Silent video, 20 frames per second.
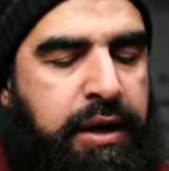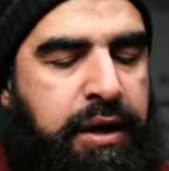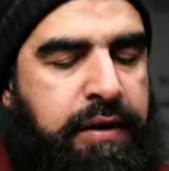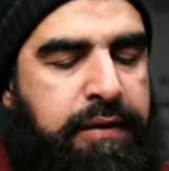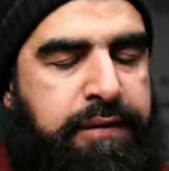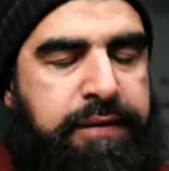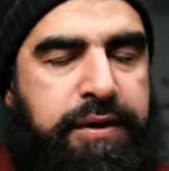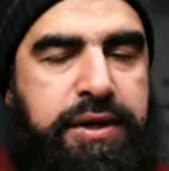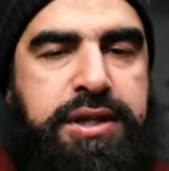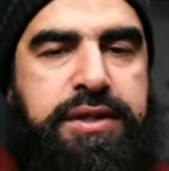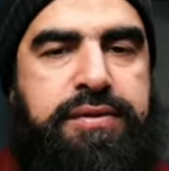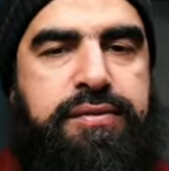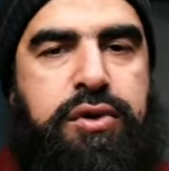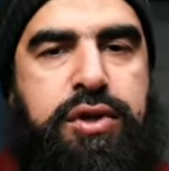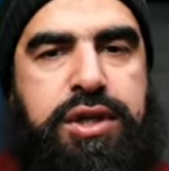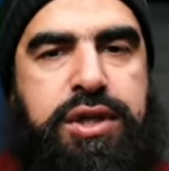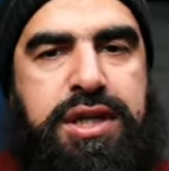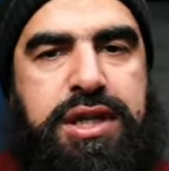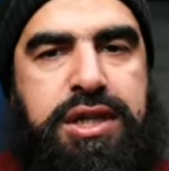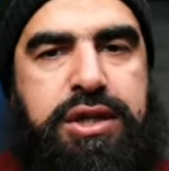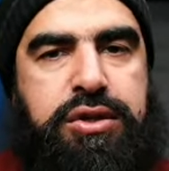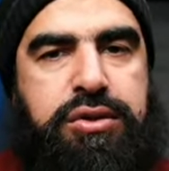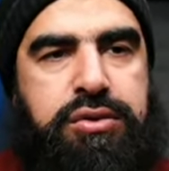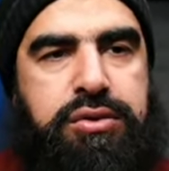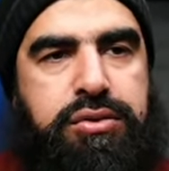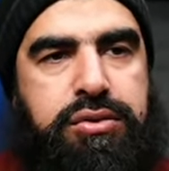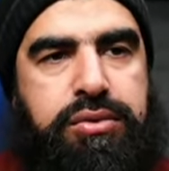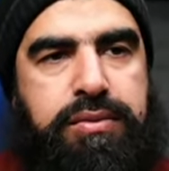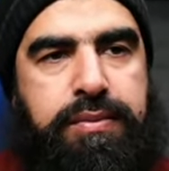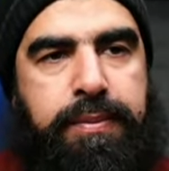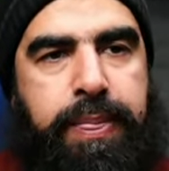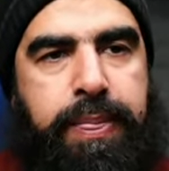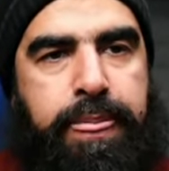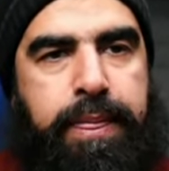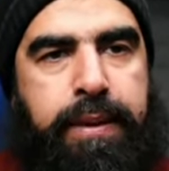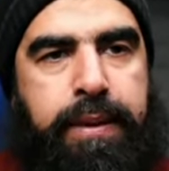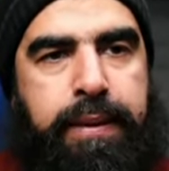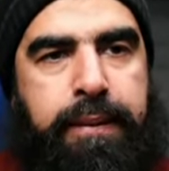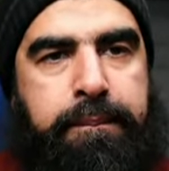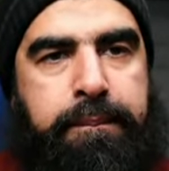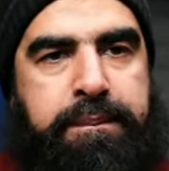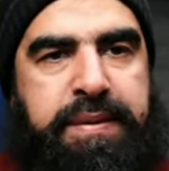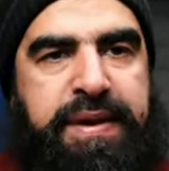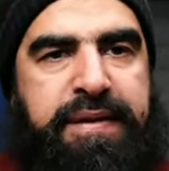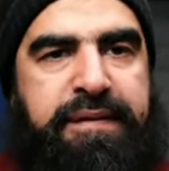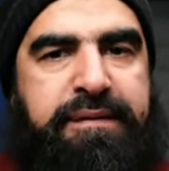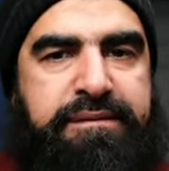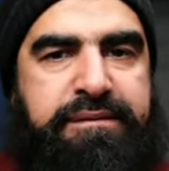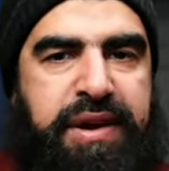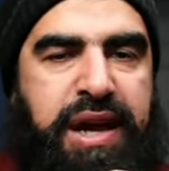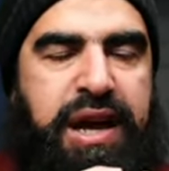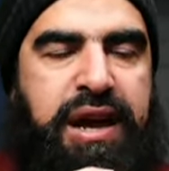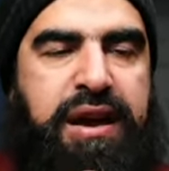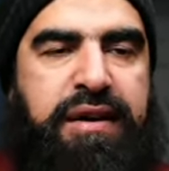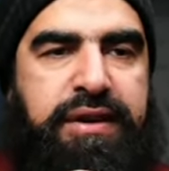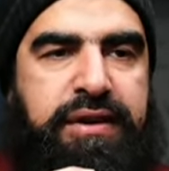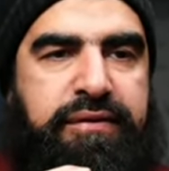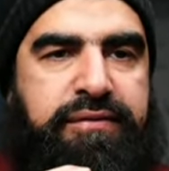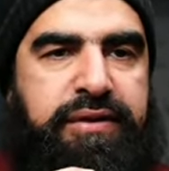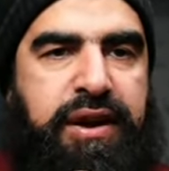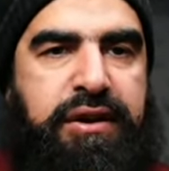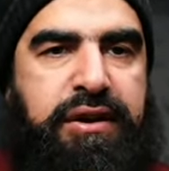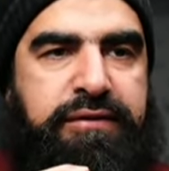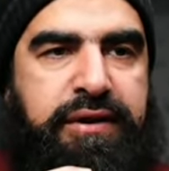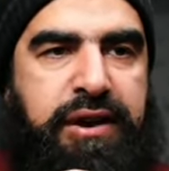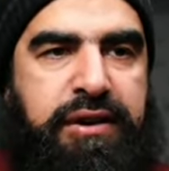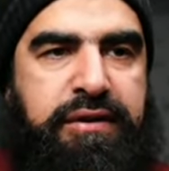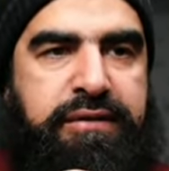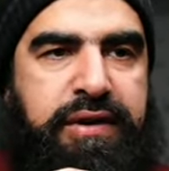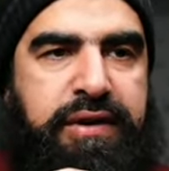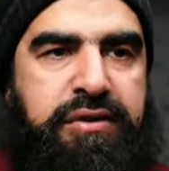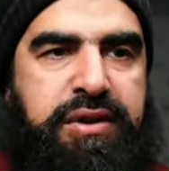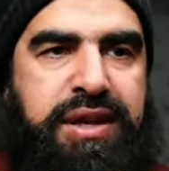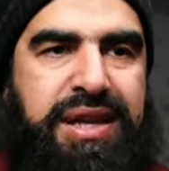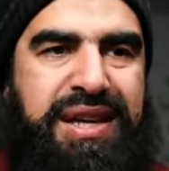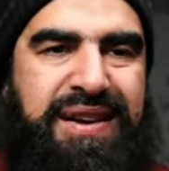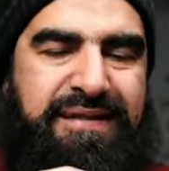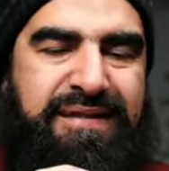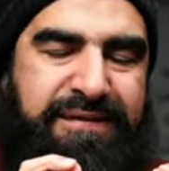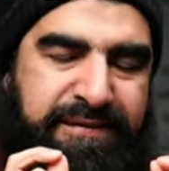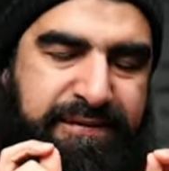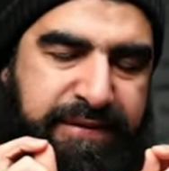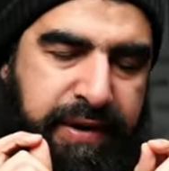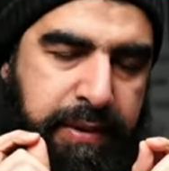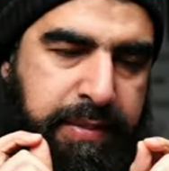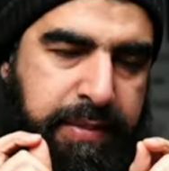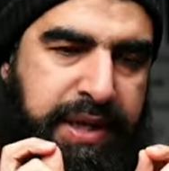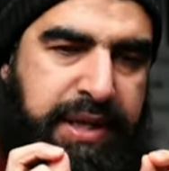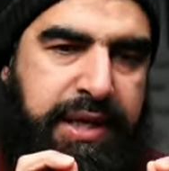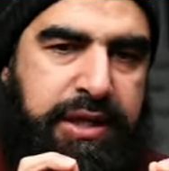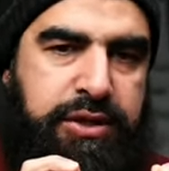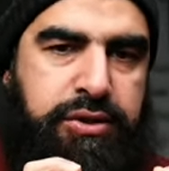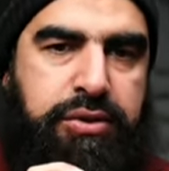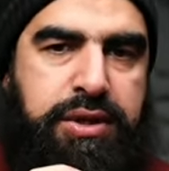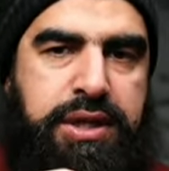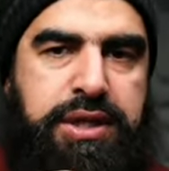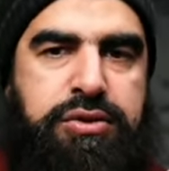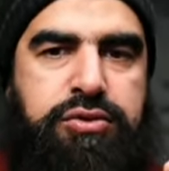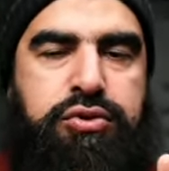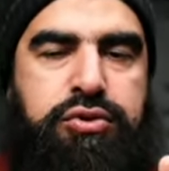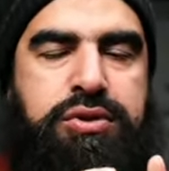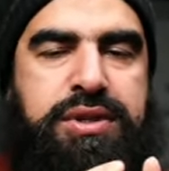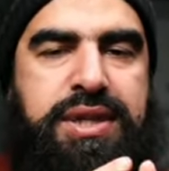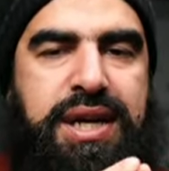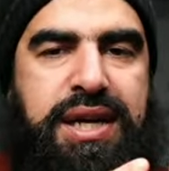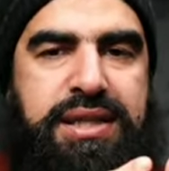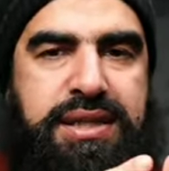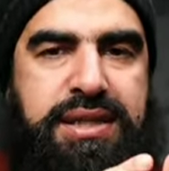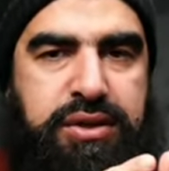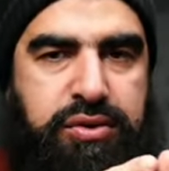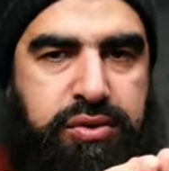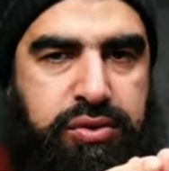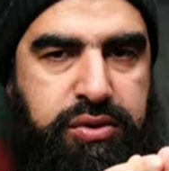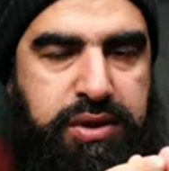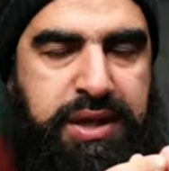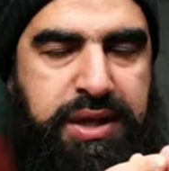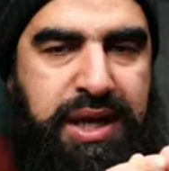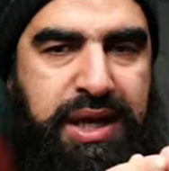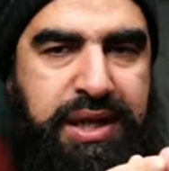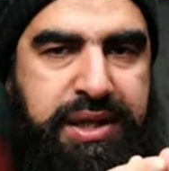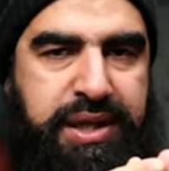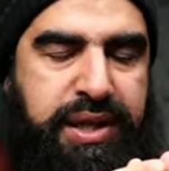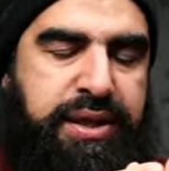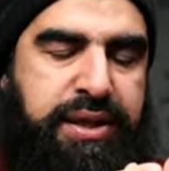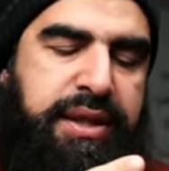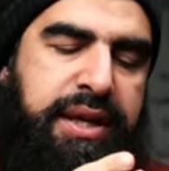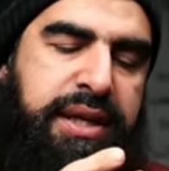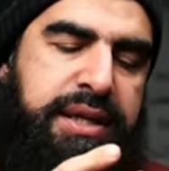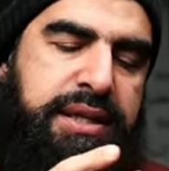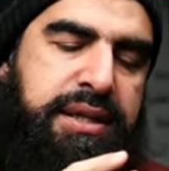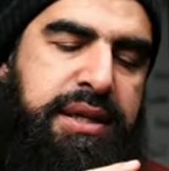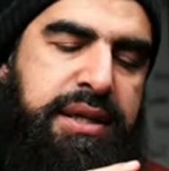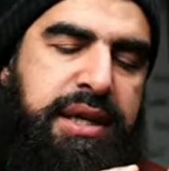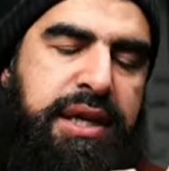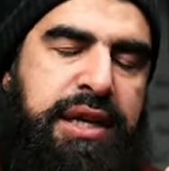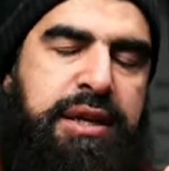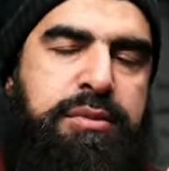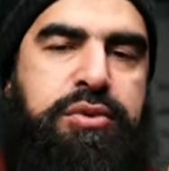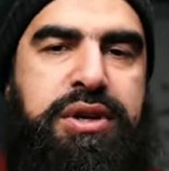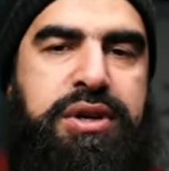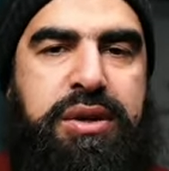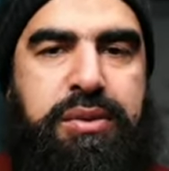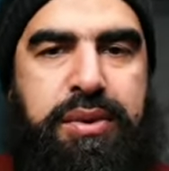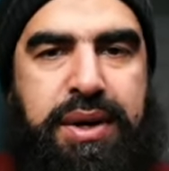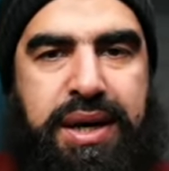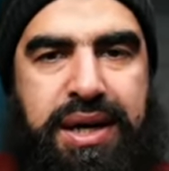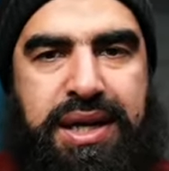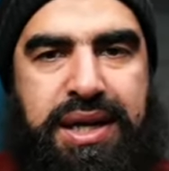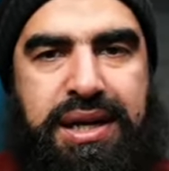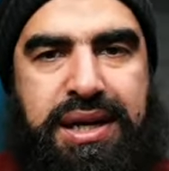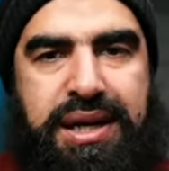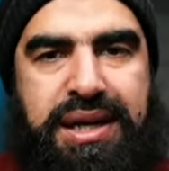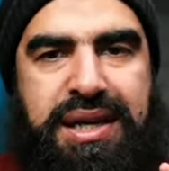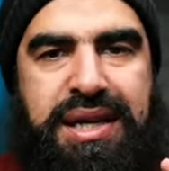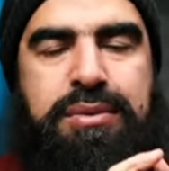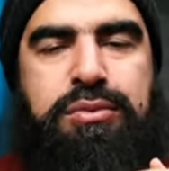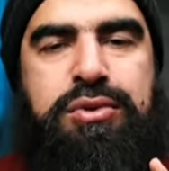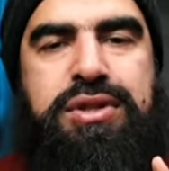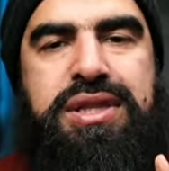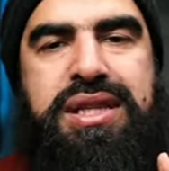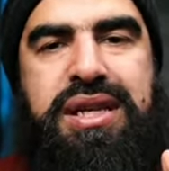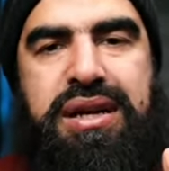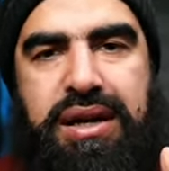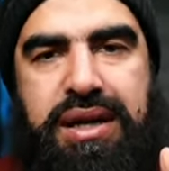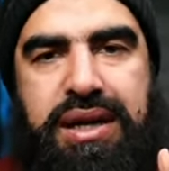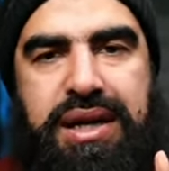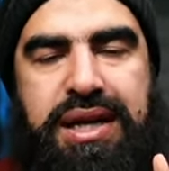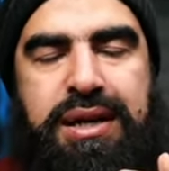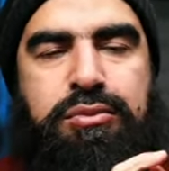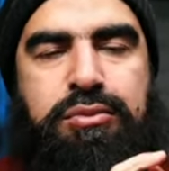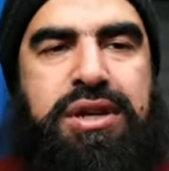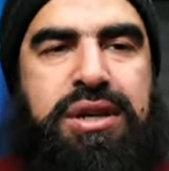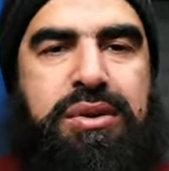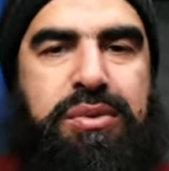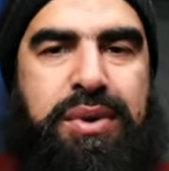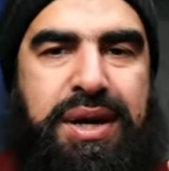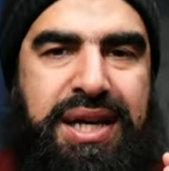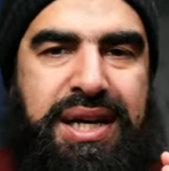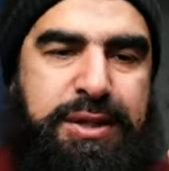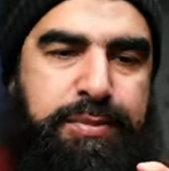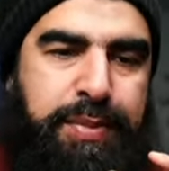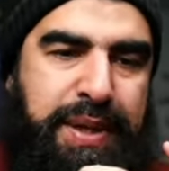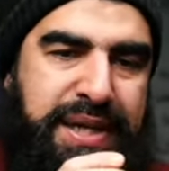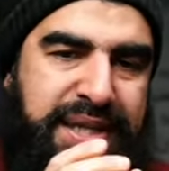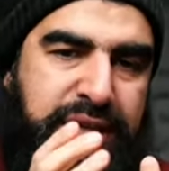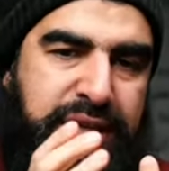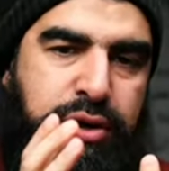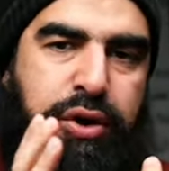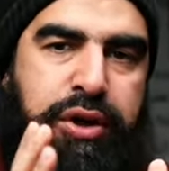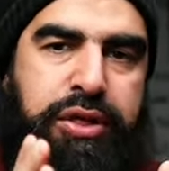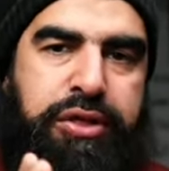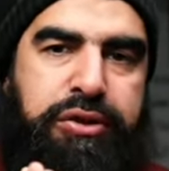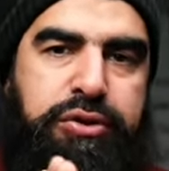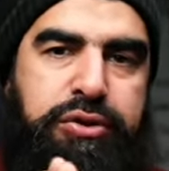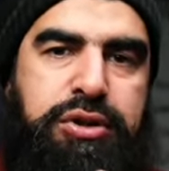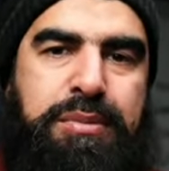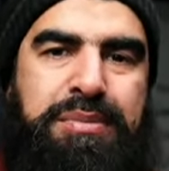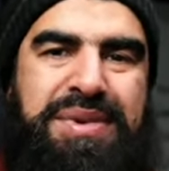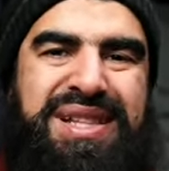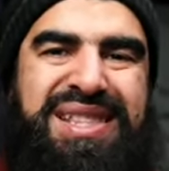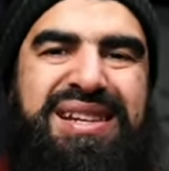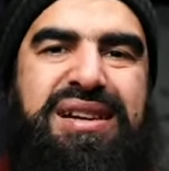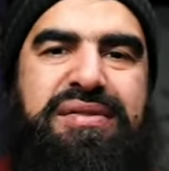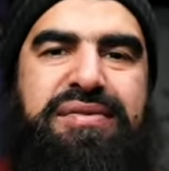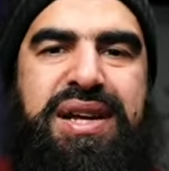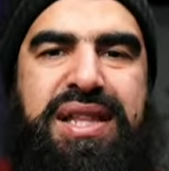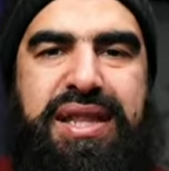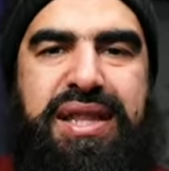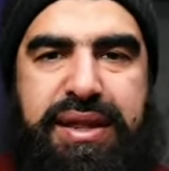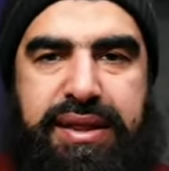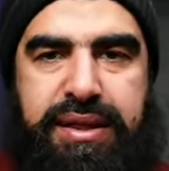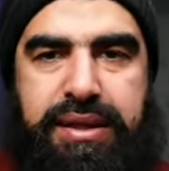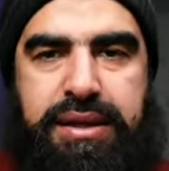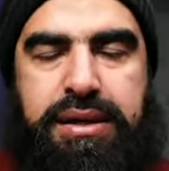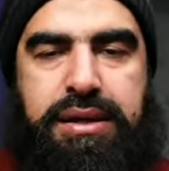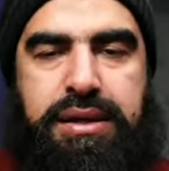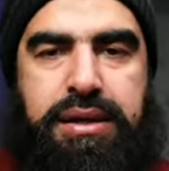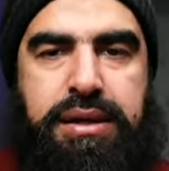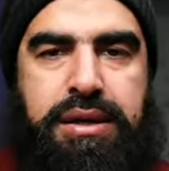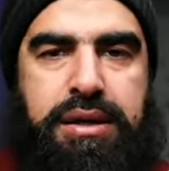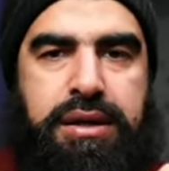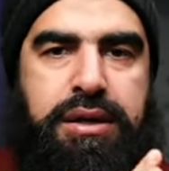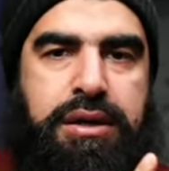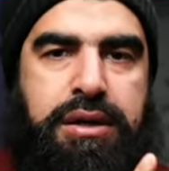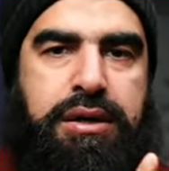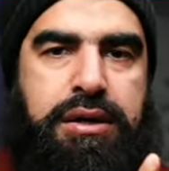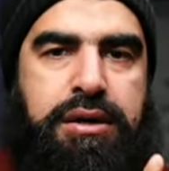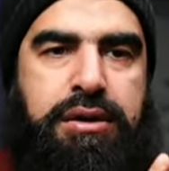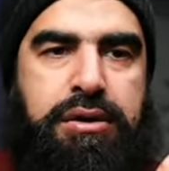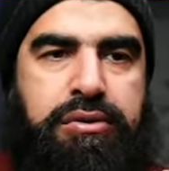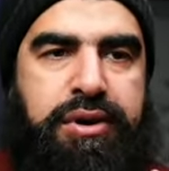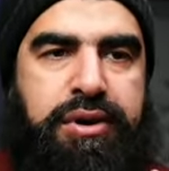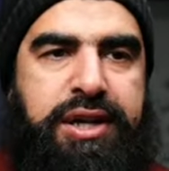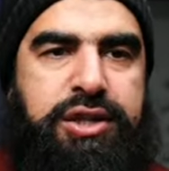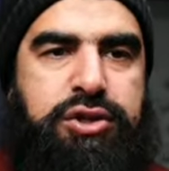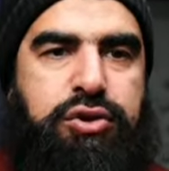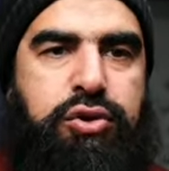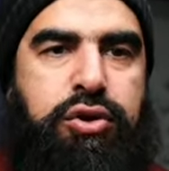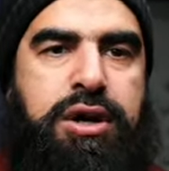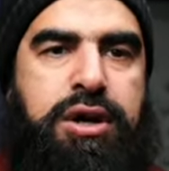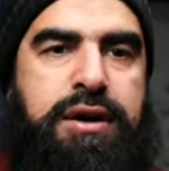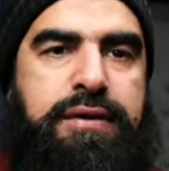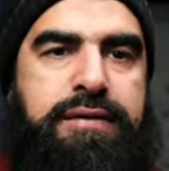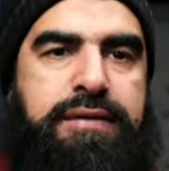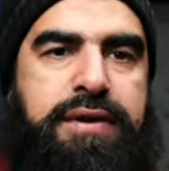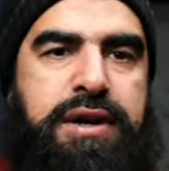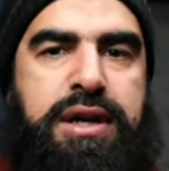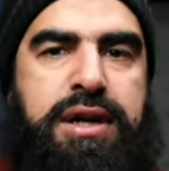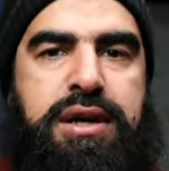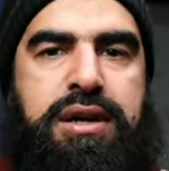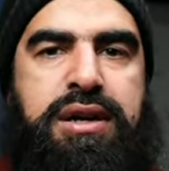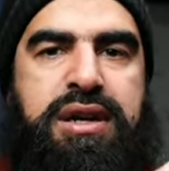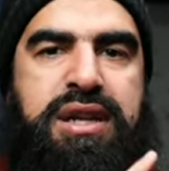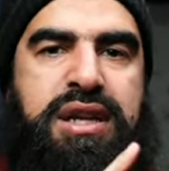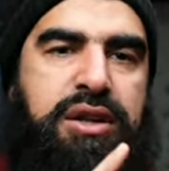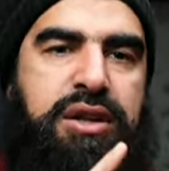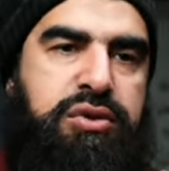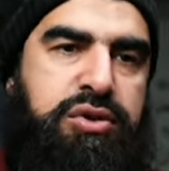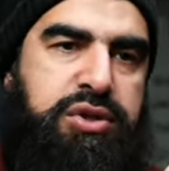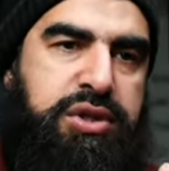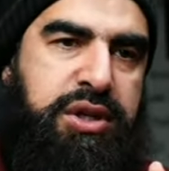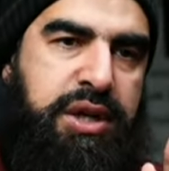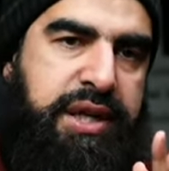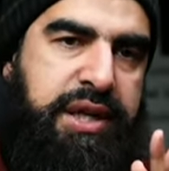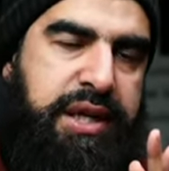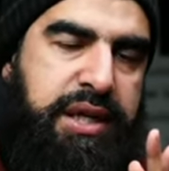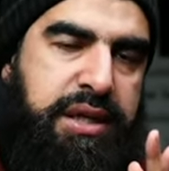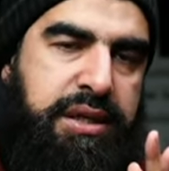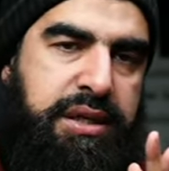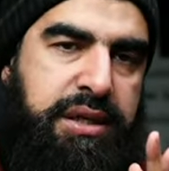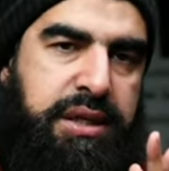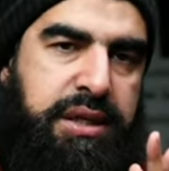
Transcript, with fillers: first of all, you need to be very, very, very, very familiar. So there's two sciences in, in hadith. There's ilm al-riwayah and ilm al-diraya. Ilm al-riwayah is basically going through the matan of hadith. Right, so cover Riadu salihin